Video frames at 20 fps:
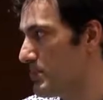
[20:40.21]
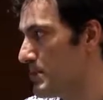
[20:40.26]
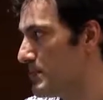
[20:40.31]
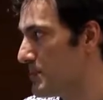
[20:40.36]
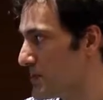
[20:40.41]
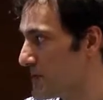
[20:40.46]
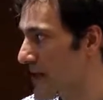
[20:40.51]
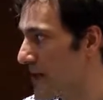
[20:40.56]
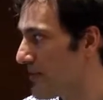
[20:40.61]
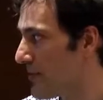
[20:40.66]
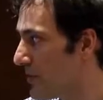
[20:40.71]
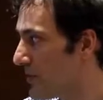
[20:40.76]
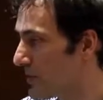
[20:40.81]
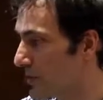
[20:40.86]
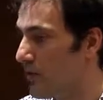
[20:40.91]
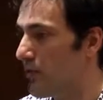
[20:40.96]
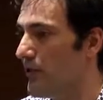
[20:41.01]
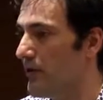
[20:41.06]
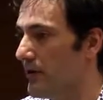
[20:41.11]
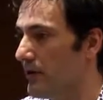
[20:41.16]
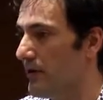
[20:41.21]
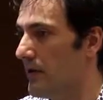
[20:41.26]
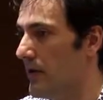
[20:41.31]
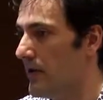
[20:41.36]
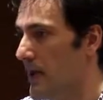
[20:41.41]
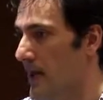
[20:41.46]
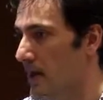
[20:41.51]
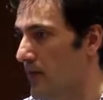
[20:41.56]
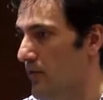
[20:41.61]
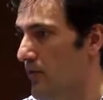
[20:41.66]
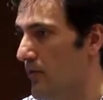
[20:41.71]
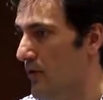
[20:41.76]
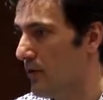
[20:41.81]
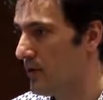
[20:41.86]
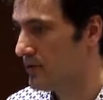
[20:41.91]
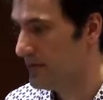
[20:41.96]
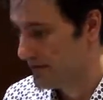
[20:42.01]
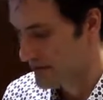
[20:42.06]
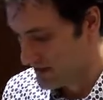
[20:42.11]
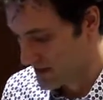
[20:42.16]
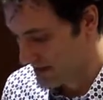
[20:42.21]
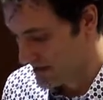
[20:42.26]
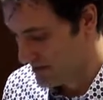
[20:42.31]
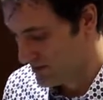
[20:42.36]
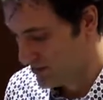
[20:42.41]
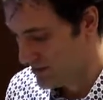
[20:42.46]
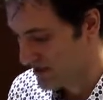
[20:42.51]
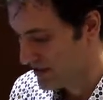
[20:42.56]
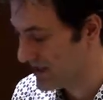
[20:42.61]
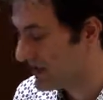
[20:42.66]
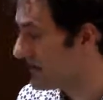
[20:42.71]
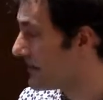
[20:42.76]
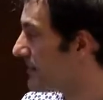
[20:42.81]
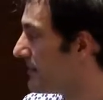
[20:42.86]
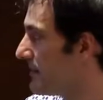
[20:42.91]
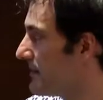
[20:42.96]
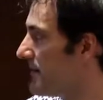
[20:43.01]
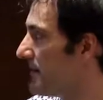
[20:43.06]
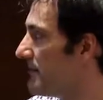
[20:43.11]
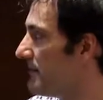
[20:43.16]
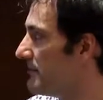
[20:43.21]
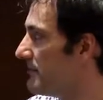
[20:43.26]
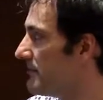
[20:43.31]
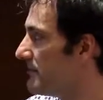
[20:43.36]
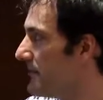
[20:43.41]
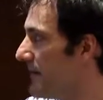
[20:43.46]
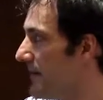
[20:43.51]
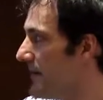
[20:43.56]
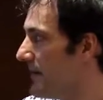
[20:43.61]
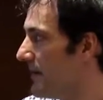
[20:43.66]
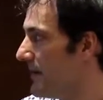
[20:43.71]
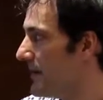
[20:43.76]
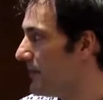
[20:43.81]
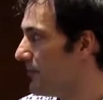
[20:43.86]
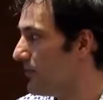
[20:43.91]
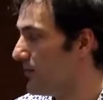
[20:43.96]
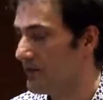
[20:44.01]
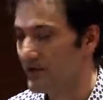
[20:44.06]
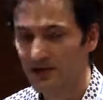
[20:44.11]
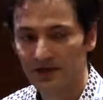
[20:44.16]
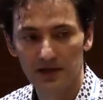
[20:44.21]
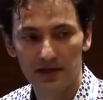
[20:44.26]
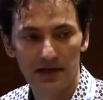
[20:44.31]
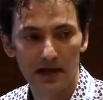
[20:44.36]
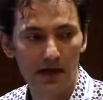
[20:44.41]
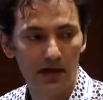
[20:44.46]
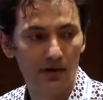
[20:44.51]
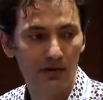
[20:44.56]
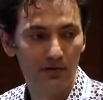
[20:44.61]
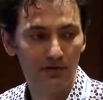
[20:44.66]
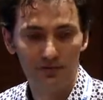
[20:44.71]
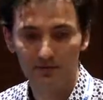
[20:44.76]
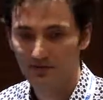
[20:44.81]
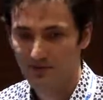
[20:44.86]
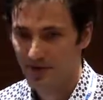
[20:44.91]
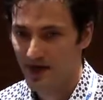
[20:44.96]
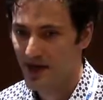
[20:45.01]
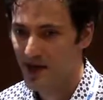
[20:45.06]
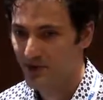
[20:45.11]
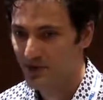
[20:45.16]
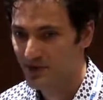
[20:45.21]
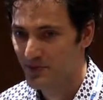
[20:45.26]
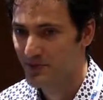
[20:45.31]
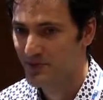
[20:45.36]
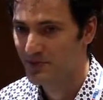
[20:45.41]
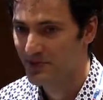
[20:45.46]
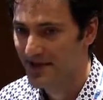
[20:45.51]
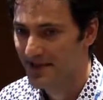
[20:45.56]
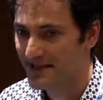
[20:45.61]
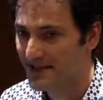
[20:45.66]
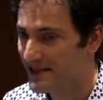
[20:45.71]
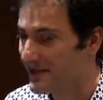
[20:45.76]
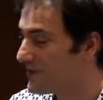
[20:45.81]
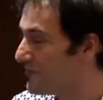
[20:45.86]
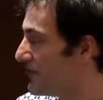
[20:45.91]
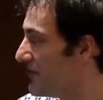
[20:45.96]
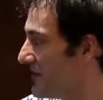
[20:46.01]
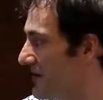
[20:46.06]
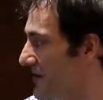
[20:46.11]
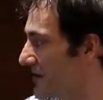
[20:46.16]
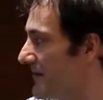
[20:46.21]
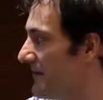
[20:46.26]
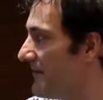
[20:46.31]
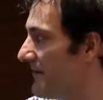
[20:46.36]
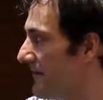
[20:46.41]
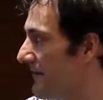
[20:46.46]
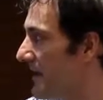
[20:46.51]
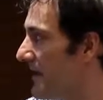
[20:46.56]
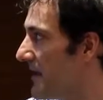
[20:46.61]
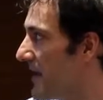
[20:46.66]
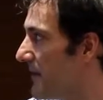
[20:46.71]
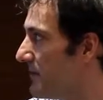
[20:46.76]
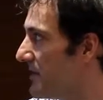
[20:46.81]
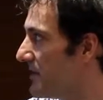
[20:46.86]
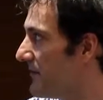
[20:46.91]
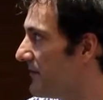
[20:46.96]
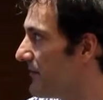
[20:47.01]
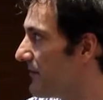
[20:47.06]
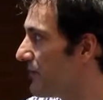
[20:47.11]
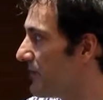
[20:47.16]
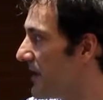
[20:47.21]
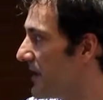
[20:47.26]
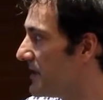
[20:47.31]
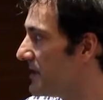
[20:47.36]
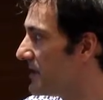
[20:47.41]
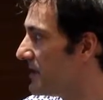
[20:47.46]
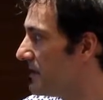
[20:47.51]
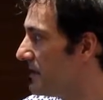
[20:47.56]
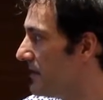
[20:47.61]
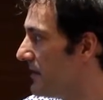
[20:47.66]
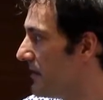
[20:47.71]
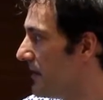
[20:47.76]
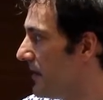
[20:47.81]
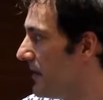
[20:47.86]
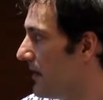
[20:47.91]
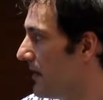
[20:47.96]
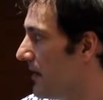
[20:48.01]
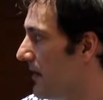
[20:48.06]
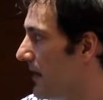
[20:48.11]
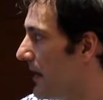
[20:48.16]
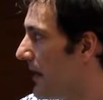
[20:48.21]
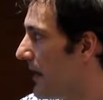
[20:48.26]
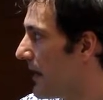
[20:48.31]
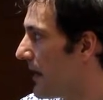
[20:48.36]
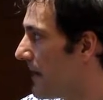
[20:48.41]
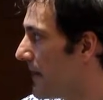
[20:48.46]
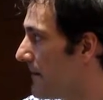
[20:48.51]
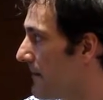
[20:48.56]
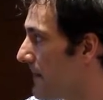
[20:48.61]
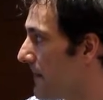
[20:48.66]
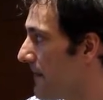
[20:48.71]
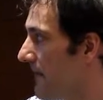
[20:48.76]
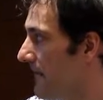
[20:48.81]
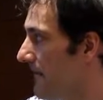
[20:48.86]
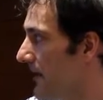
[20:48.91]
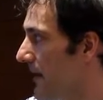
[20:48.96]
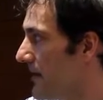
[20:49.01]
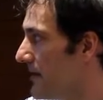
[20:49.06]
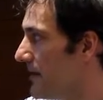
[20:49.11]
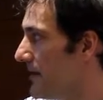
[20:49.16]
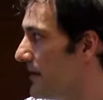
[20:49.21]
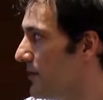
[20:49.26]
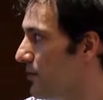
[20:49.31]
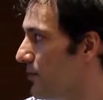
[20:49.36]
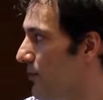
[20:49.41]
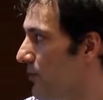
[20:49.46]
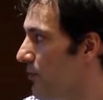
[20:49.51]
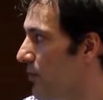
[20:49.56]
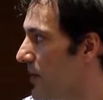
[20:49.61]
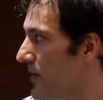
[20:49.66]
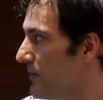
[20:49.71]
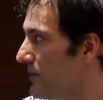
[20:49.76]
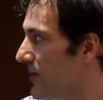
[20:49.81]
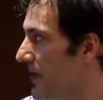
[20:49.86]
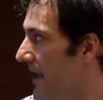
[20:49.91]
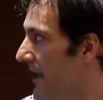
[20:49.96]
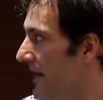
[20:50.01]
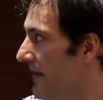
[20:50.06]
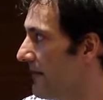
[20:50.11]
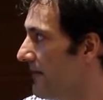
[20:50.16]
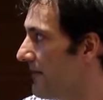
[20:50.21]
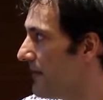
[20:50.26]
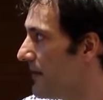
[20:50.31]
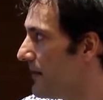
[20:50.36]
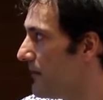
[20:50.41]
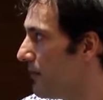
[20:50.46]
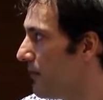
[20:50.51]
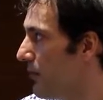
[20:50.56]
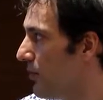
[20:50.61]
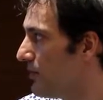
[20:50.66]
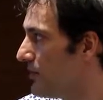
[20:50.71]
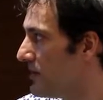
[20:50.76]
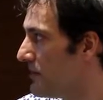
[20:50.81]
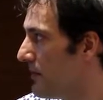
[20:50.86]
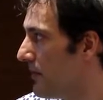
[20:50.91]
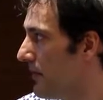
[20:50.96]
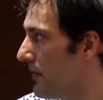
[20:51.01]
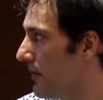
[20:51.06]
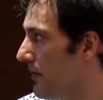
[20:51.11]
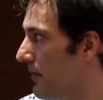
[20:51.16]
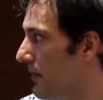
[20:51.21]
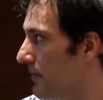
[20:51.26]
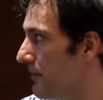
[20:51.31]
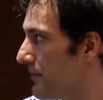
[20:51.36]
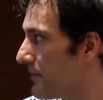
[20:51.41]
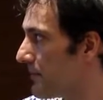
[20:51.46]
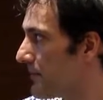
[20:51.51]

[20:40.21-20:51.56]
framework will allow both. We just will see how it progresses with the filling up the information. And finally, when we have multiple